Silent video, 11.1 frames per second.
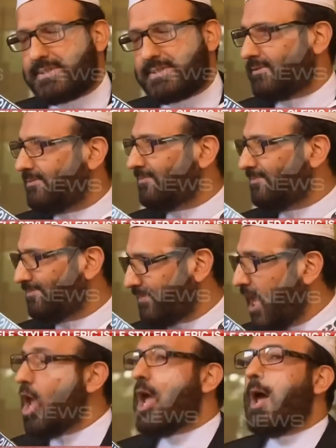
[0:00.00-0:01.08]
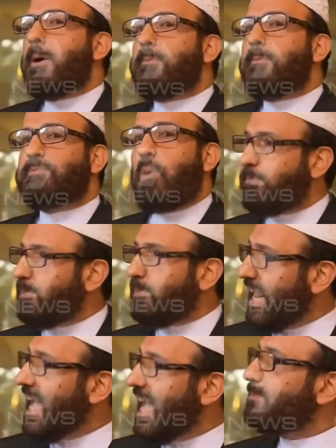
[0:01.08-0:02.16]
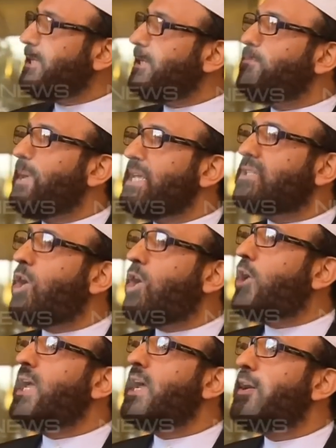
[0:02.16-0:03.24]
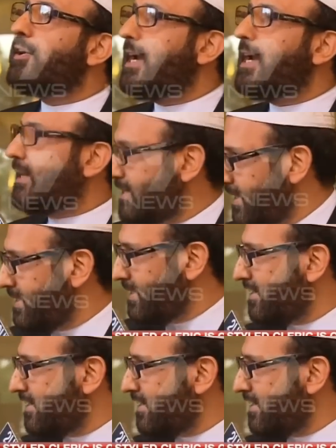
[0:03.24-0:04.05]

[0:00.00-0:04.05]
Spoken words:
soldiers. Police are currently negotiating with Monis. As I said, he is the